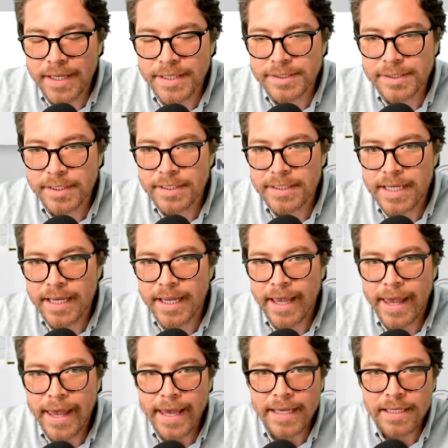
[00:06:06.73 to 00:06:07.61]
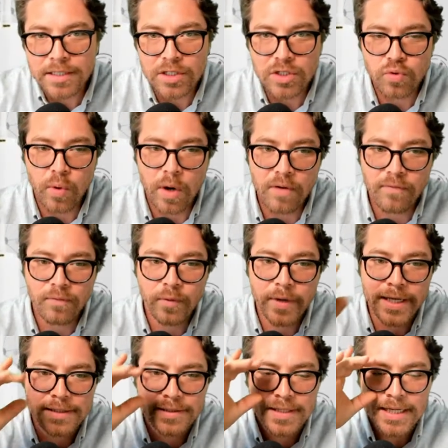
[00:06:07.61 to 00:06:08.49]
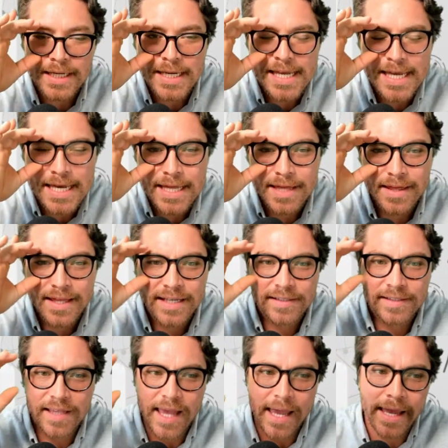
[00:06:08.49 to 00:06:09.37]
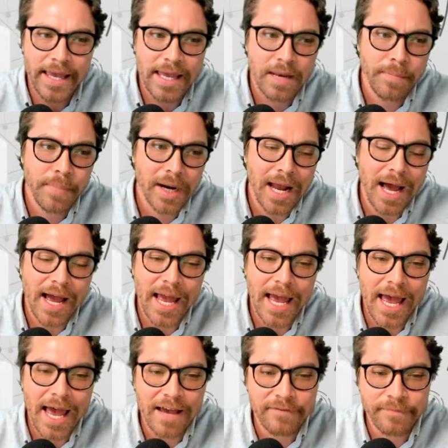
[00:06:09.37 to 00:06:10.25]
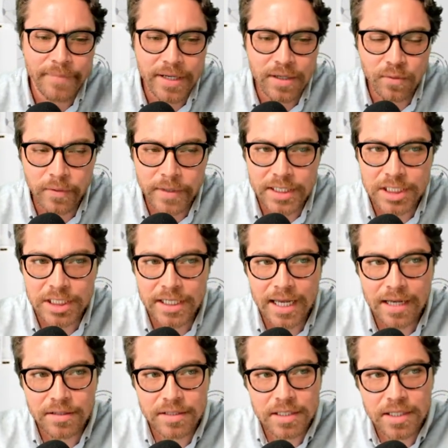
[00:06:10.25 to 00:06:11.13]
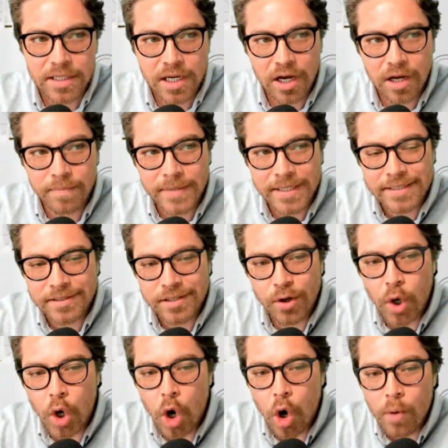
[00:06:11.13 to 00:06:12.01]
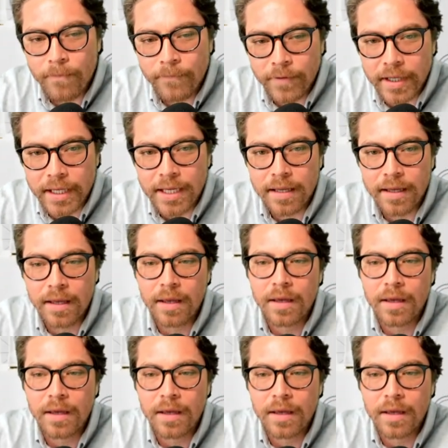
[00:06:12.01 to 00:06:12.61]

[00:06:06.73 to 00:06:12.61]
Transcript: it's going to take 8 to 12 weeks to get this thing in, but I have been reaching out to the company, so hopefully